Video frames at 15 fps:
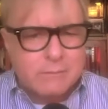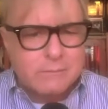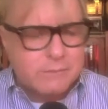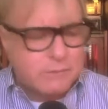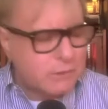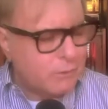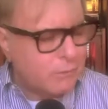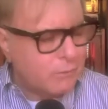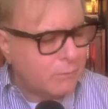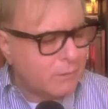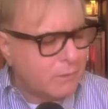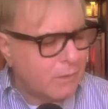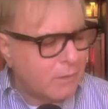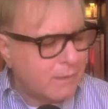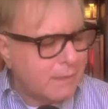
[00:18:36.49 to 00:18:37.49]
June,
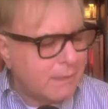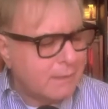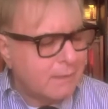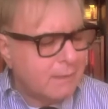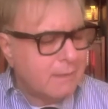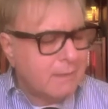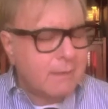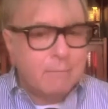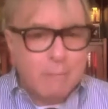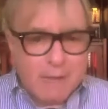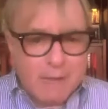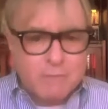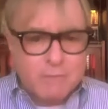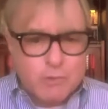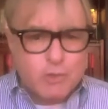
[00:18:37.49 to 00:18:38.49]
regarding
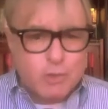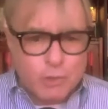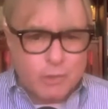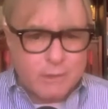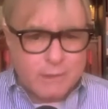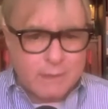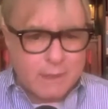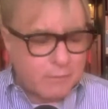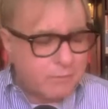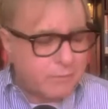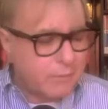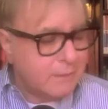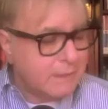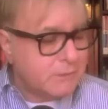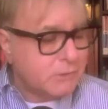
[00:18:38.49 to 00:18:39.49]
my future good health,
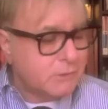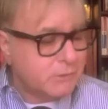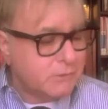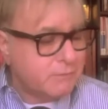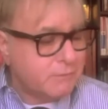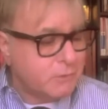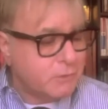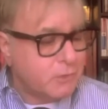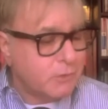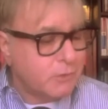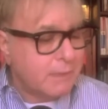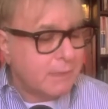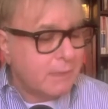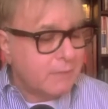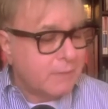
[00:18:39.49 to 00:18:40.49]
our listeners' future good
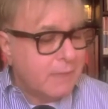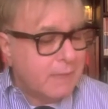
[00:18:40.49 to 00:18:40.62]
health?